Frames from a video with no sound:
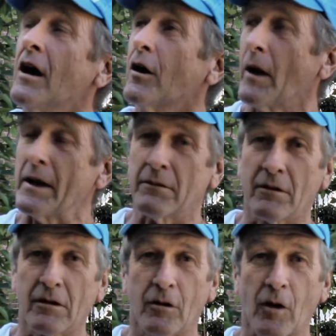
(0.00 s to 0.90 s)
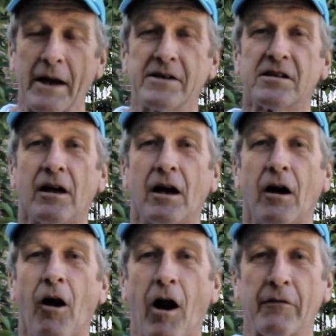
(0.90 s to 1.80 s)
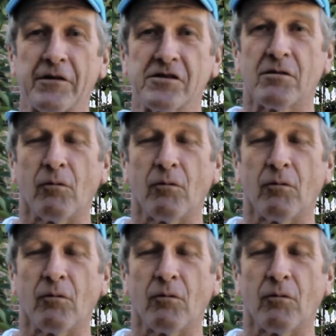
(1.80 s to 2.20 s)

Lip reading: great harvest